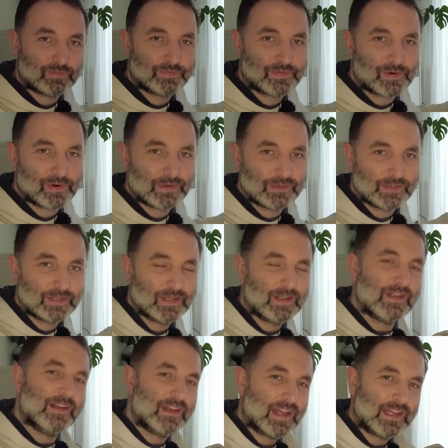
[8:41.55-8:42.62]
to 400
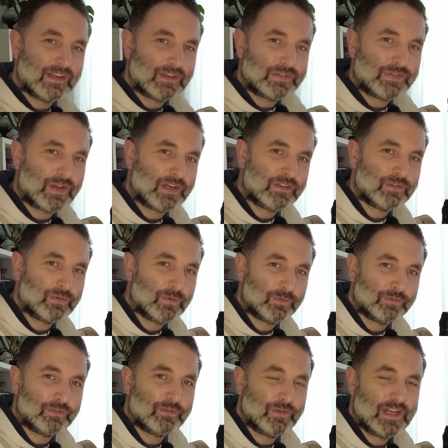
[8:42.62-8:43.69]
and I started to
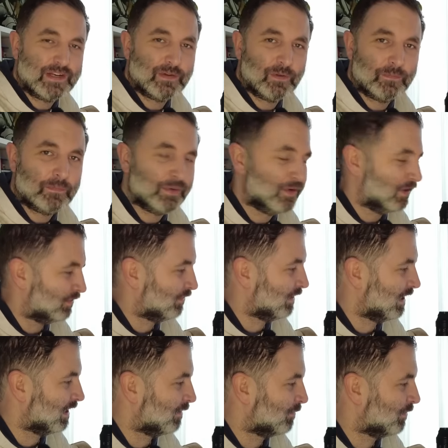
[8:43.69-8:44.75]
concentrate on birds. And there